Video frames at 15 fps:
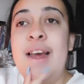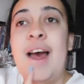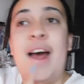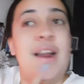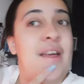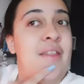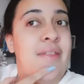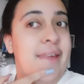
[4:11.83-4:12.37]

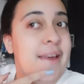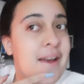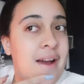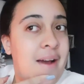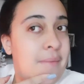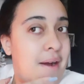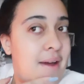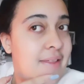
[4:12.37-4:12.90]
And I think
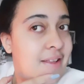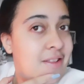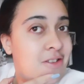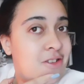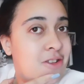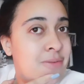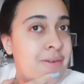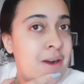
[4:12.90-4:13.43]
I might then do
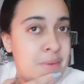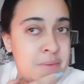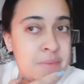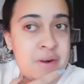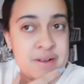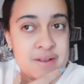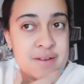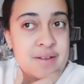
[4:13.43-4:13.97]
some wrapping
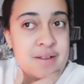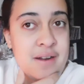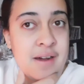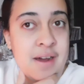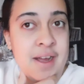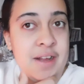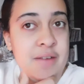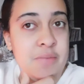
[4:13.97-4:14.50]
presents
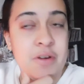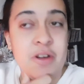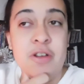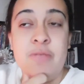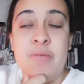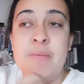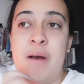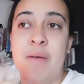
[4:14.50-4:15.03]
tonight, because
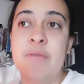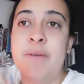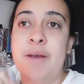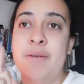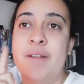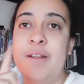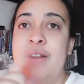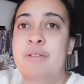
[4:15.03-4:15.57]
my mum's
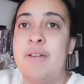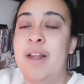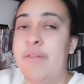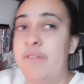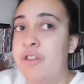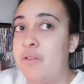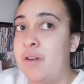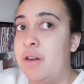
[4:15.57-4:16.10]
babysitting until
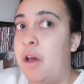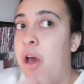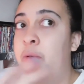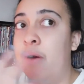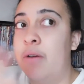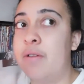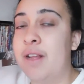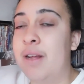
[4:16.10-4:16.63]
11, so I know I
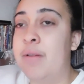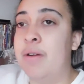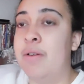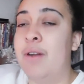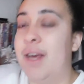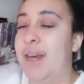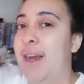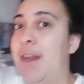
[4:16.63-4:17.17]
won't sleep till
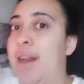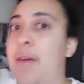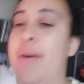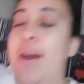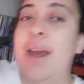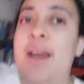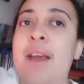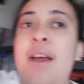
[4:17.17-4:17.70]
late
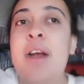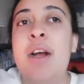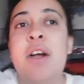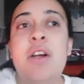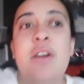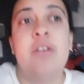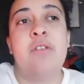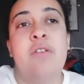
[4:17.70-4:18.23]
anyway,
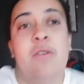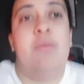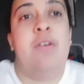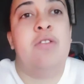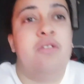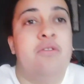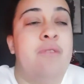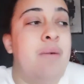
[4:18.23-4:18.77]
so I
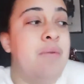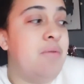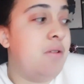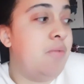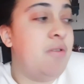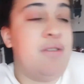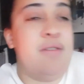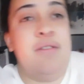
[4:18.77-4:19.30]
might just wrap some
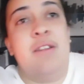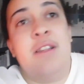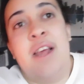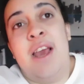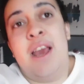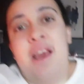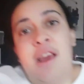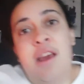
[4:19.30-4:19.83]
presents
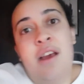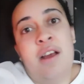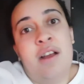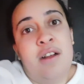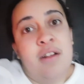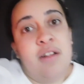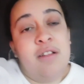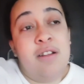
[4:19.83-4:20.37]

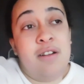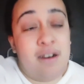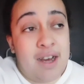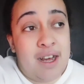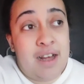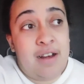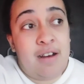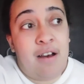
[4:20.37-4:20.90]

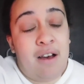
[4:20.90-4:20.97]
tonight.